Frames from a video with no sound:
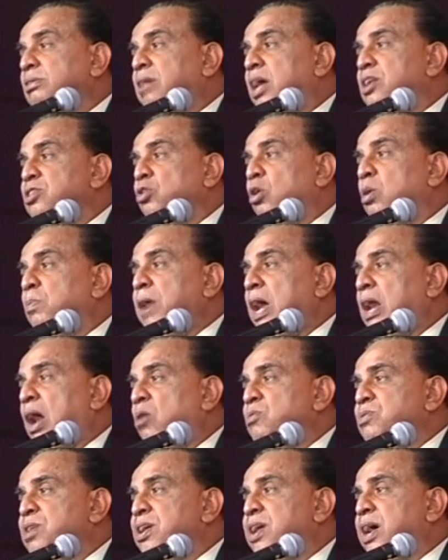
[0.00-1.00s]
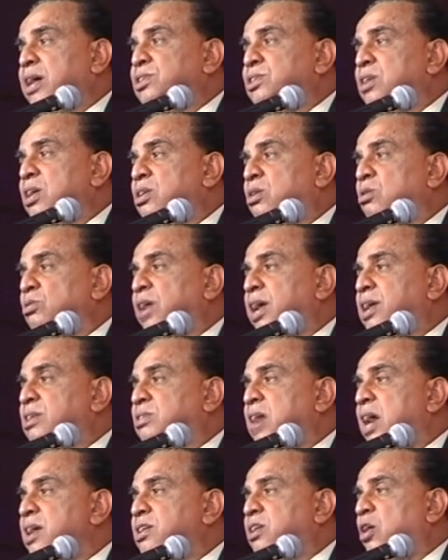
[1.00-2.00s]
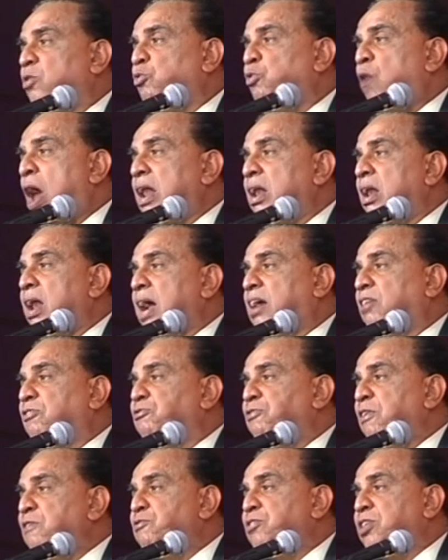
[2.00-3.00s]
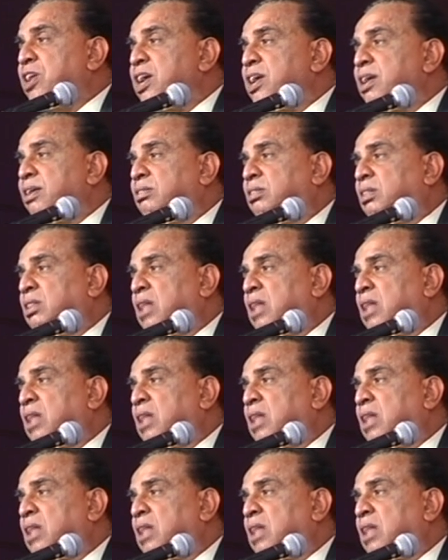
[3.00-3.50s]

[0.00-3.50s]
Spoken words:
then you will be allowed deduction to the extent of 1,50,000.